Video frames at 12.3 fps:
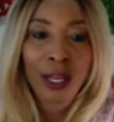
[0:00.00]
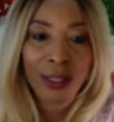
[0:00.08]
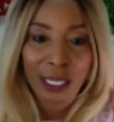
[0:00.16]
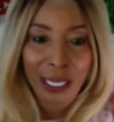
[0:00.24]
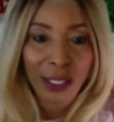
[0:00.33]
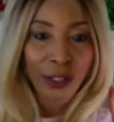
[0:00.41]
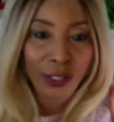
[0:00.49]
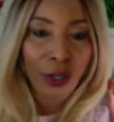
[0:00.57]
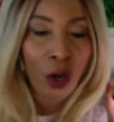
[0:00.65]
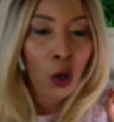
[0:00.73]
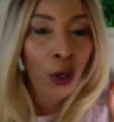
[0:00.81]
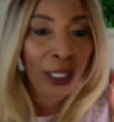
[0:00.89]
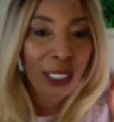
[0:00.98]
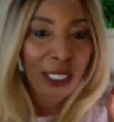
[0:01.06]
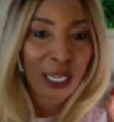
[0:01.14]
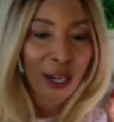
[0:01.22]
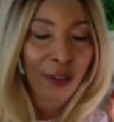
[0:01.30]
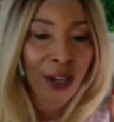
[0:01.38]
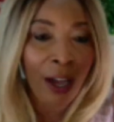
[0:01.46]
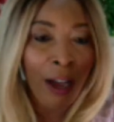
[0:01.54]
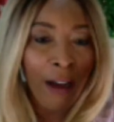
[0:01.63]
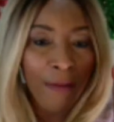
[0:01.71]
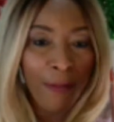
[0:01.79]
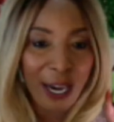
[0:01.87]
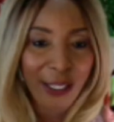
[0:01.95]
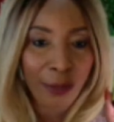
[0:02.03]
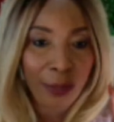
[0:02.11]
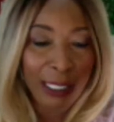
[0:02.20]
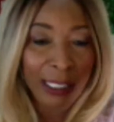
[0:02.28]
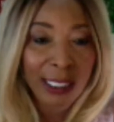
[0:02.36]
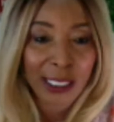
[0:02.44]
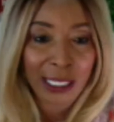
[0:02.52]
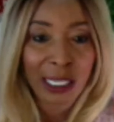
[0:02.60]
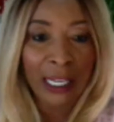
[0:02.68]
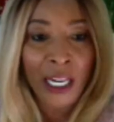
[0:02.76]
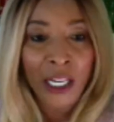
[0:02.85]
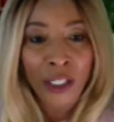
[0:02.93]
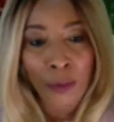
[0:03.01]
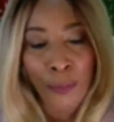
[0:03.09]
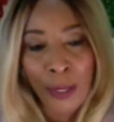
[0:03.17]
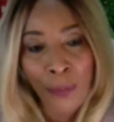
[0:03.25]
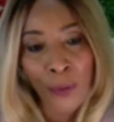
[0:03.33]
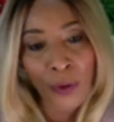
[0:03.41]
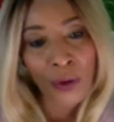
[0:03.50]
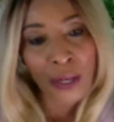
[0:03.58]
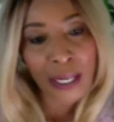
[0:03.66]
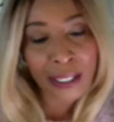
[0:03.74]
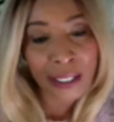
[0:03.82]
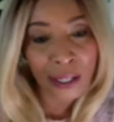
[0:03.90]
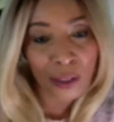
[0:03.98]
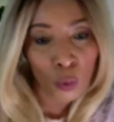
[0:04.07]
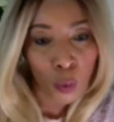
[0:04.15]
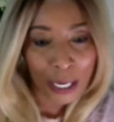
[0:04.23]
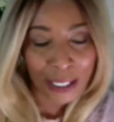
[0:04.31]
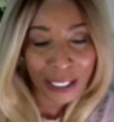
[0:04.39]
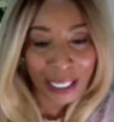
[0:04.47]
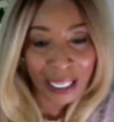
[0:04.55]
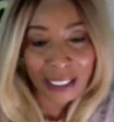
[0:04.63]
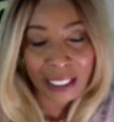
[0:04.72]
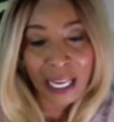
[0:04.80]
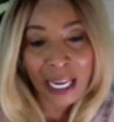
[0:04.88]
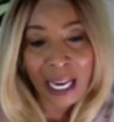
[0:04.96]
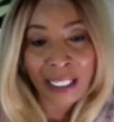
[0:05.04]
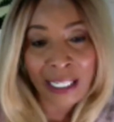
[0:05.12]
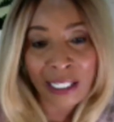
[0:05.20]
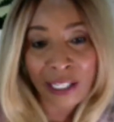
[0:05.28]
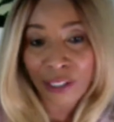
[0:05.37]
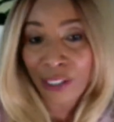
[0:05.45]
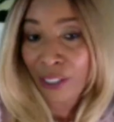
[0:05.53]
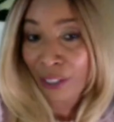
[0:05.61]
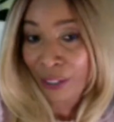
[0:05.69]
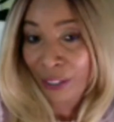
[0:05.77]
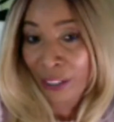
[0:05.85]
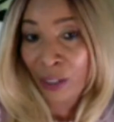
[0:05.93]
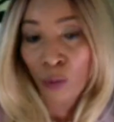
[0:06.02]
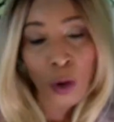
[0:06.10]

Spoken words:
they used to only give vitamin C to people in their 20s and in their 30s.